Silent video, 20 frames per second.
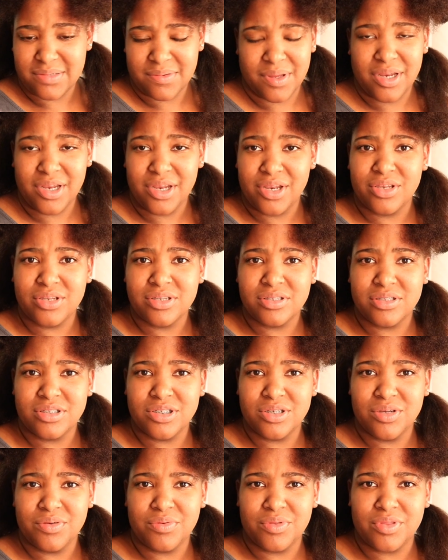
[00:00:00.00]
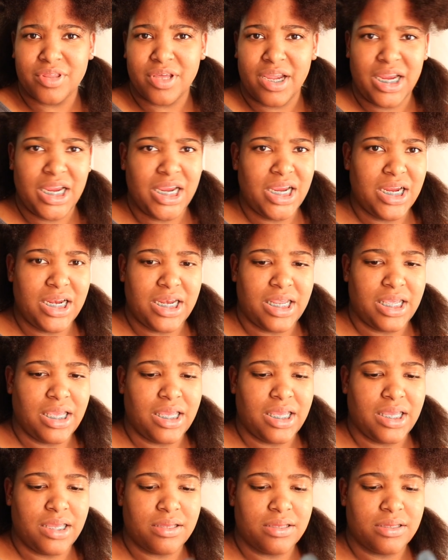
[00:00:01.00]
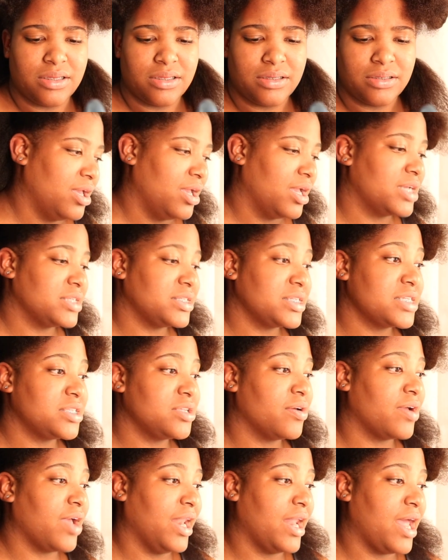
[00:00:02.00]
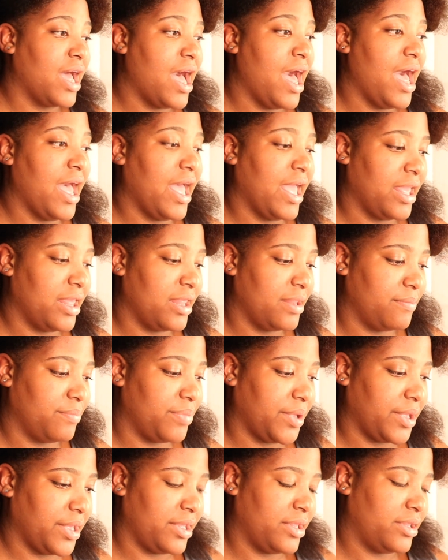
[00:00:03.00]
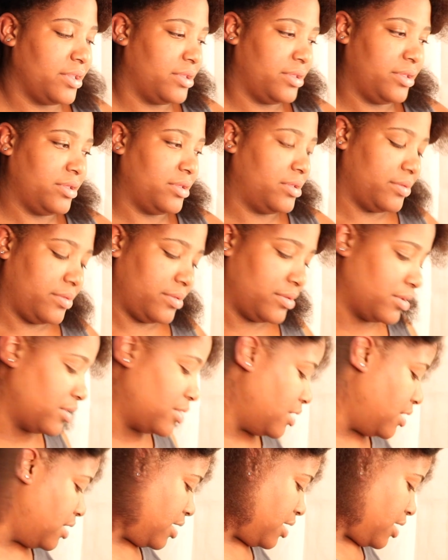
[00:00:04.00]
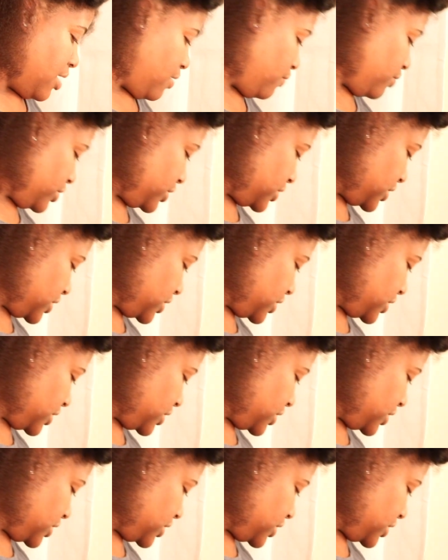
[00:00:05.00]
I'm gonna do 30 because that's still kind of hot, but we'll